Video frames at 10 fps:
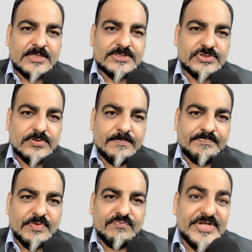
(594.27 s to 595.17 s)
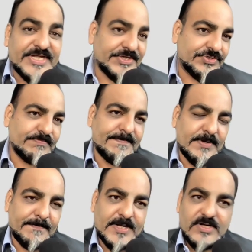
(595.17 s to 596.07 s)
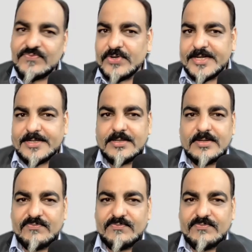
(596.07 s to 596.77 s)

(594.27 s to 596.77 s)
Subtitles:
So we need to be prepared for it.